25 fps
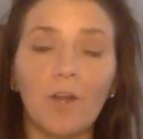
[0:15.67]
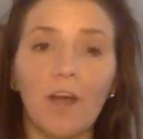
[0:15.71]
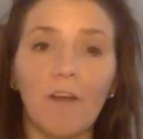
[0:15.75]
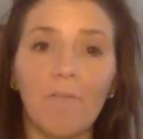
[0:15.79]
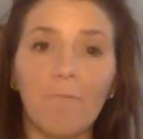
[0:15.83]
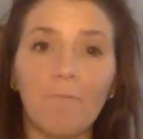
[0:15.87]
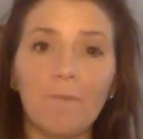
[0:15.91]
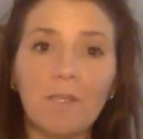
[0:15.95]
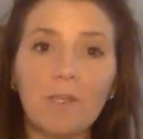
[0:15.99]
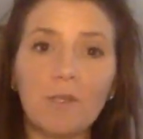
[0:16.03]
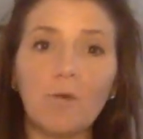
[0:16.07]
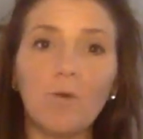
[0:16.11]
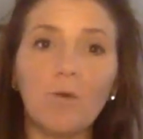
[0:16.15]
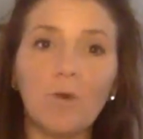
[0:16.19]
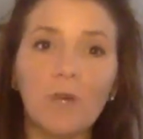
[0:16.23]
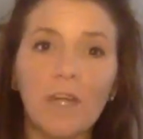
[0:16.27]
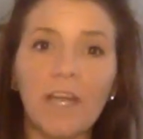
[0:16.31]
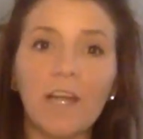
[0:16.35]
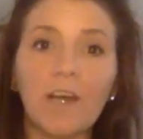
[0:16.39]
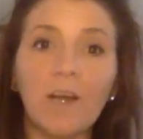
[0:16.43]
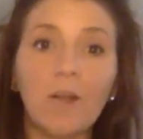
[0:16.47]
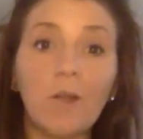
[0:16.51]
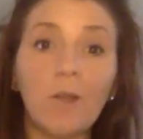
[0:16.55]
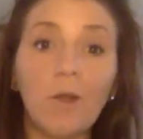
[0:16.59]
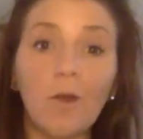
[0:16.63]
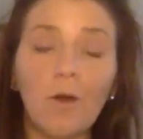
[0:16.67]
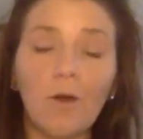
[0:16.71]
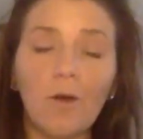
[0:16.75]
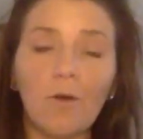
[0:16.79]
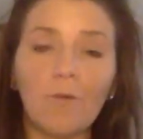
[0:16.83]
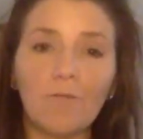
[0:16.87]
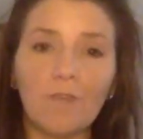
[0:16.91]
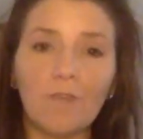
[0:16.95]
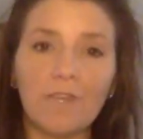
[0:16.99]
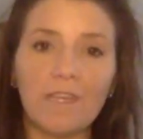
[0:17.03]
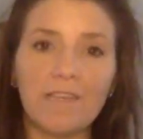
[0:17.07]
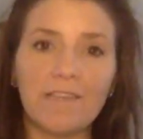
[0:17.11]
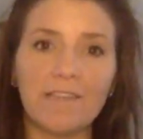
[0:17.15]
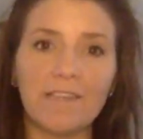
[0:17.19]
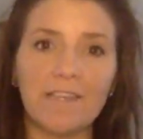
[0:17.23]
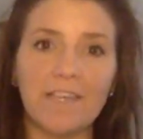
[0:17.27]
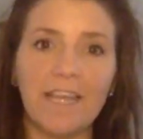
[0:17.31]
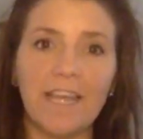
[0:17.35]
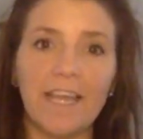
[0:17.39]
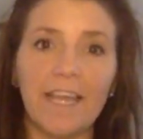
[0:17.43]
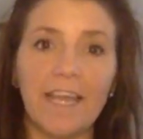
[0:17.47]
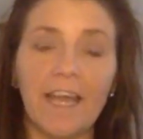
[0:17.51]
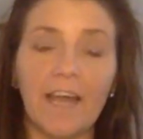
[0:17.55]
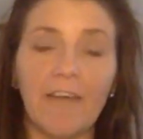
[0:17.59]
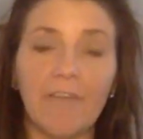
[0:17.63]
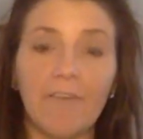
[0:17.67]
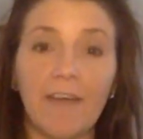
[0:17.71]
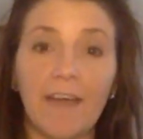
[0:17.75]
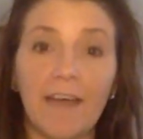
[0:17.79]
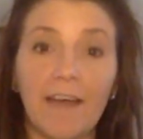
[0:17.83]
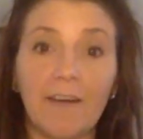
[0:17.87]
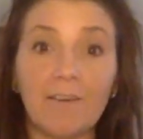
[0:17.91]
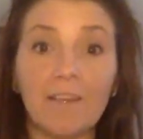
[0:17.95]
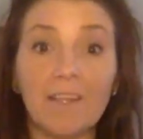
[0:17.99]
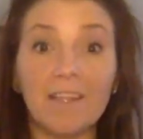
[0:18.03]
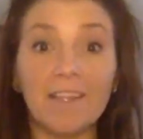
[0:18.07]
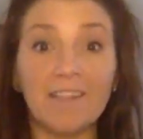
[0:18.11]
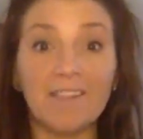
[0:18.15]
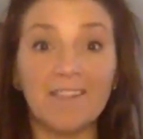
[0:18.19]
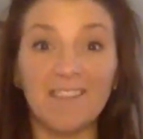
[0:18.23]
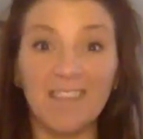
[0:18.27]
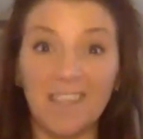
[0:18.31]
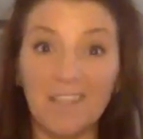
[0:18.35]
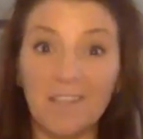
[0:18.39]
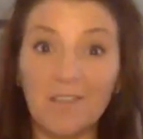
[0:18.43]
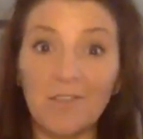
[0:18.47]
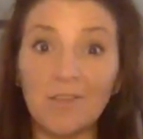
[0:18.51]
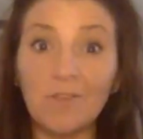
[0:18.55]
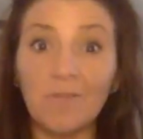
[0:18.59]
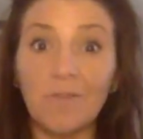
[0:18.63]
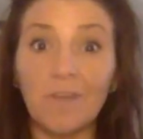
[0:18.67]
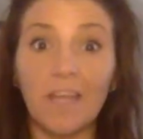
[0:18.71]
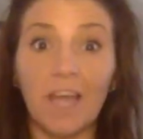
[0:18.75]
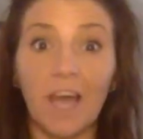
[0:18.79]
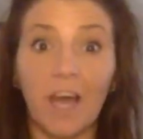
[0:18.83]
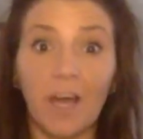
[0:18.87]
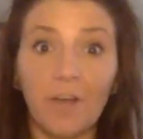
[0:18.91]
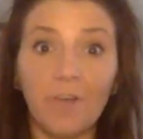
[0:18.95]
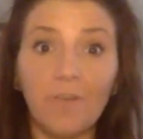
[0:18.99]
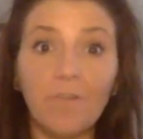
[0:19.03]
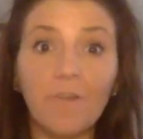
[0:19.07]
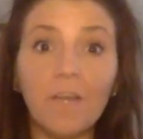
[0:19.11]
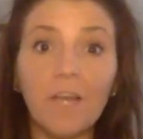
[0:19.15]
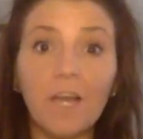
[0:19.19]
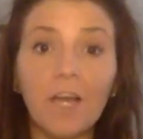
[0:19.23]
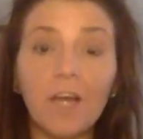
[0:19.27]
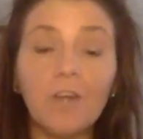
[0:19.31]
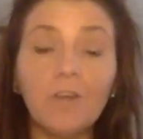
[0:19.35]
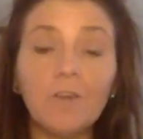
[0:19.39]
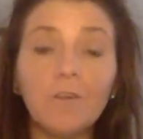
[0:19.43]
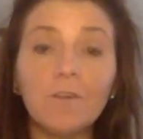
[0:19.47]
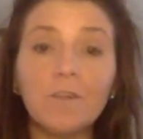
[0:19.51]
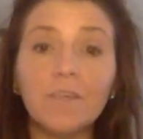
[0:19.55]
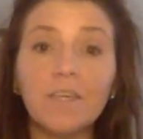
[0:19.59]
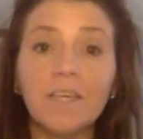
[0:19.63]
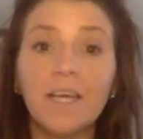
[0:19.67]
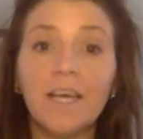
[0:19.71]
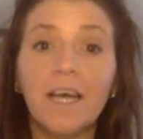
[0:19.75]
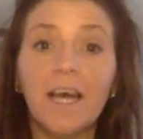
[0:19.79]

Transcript: I've been talking a lot recently around the sensory overload.